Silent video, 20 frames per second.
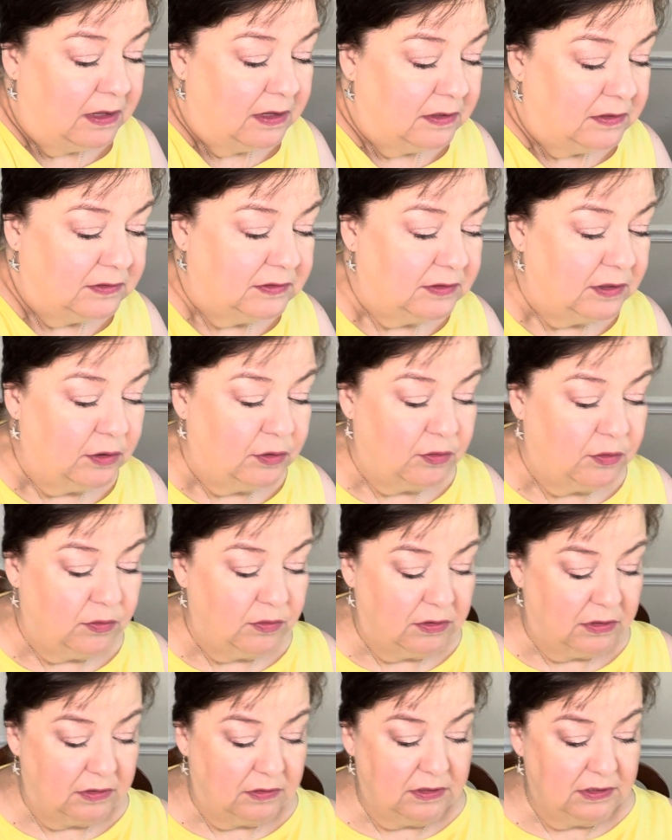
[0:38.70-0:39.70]
So
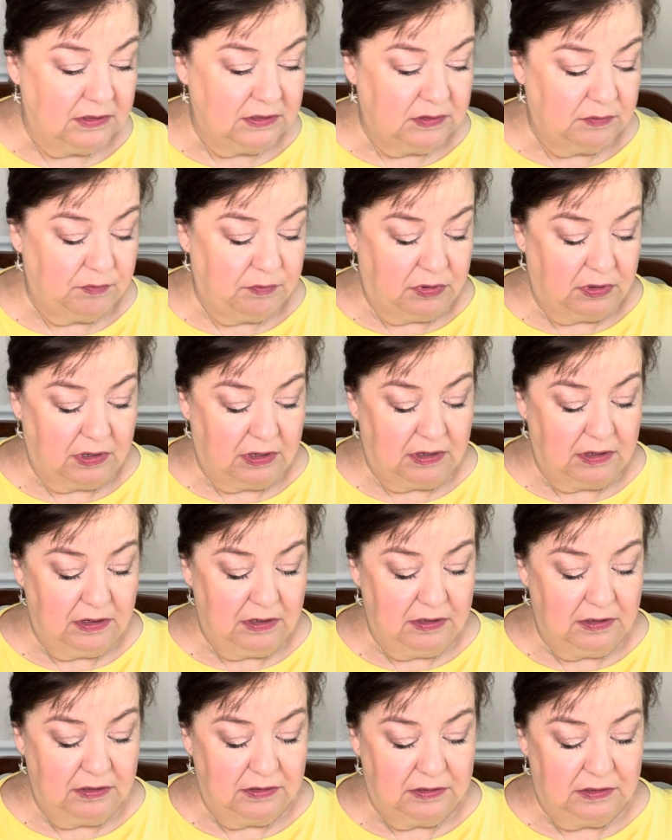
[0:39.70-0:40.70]
this
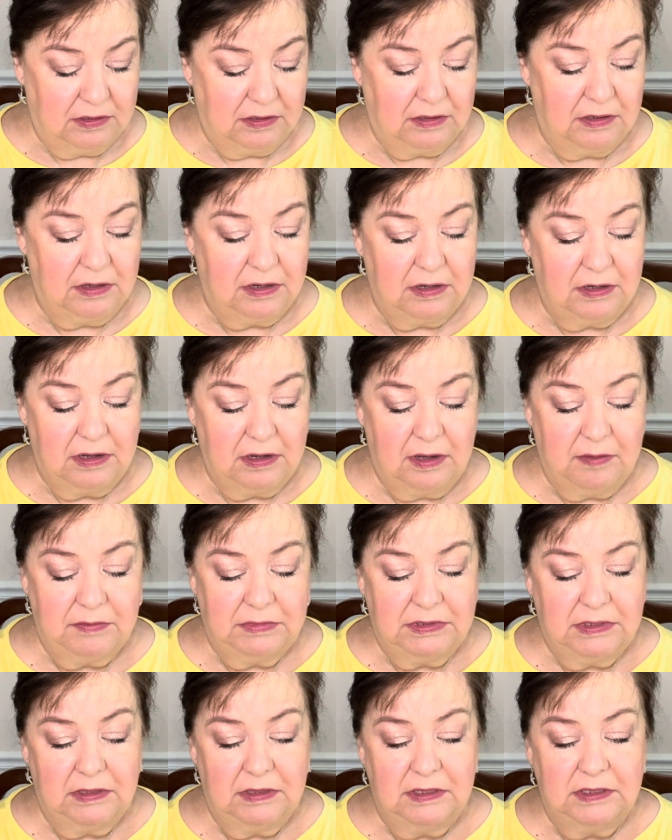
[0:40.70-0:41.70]
product, it
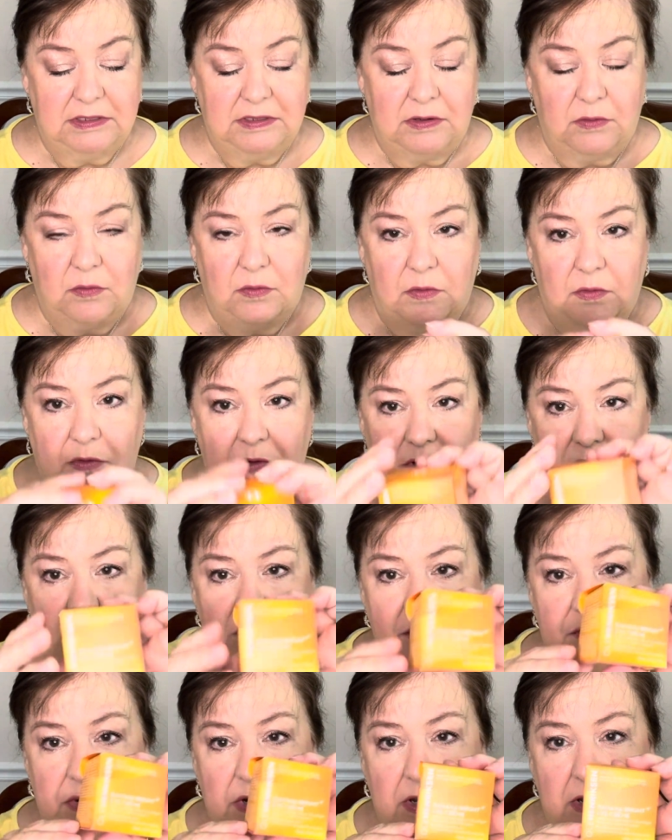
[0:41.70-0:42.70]
comes in this orange
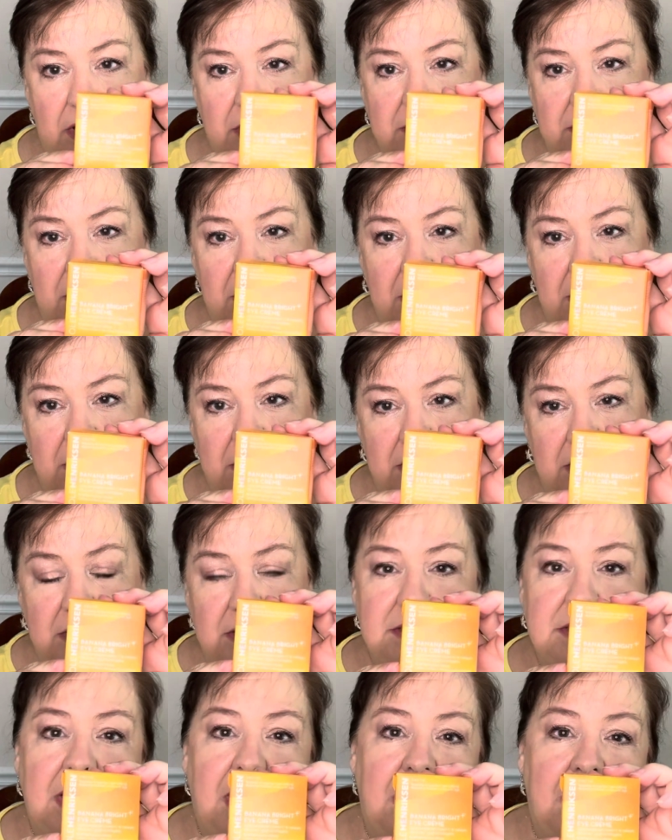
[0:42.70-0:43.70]
box like
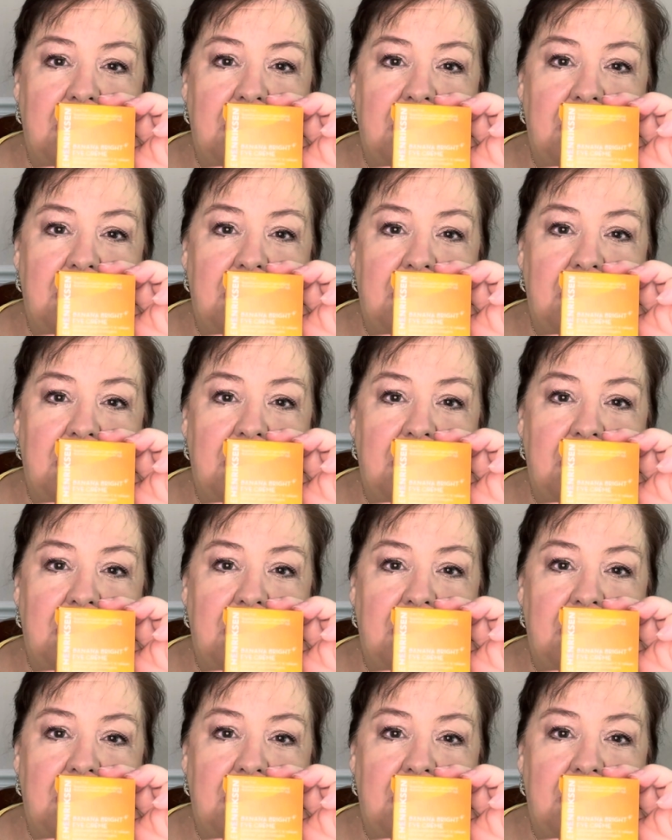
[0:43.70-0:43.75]
this.